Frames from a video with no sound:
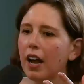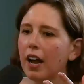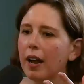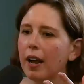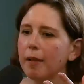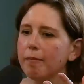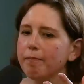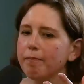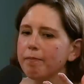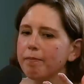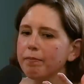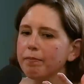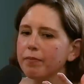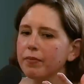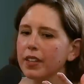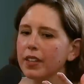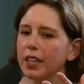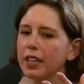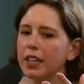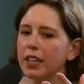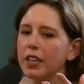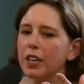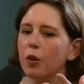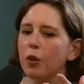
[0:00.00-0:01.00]
um
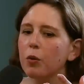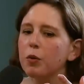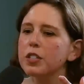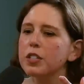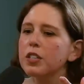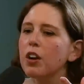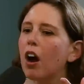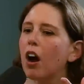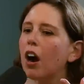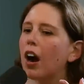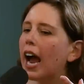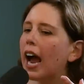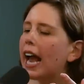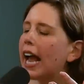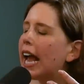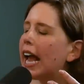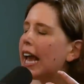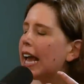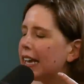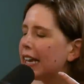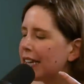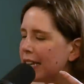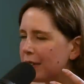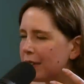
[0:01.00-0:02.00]
you know it was hard i
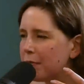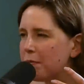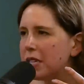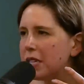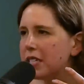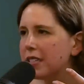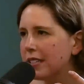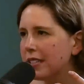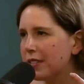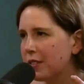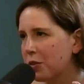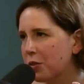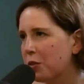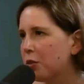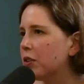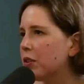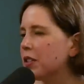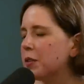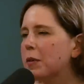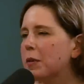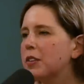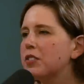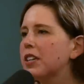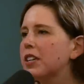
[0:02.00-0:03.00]
hated missing school
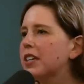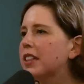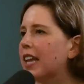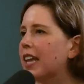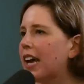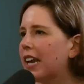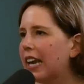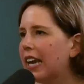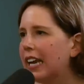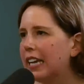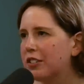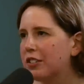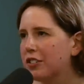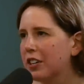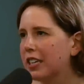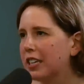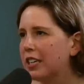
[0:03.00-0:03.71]
especially at that age